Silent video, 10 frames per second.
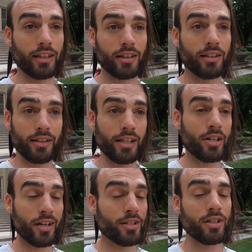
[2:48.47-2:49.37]
Like,
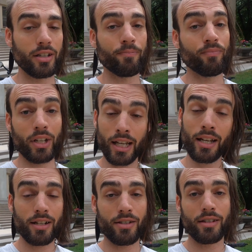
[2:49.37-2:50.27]
this honestly,
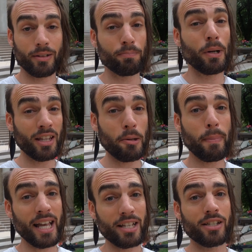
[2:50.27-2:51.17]
again, is like probably the
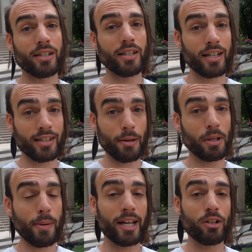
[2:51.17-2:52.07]
best
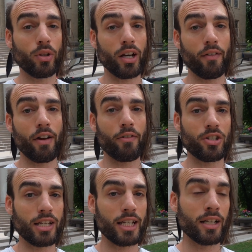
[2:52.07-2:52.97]
assembly manual that I've ever
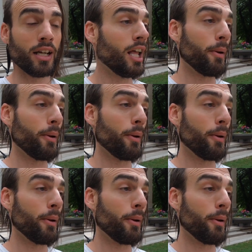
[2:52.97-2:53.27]
seen.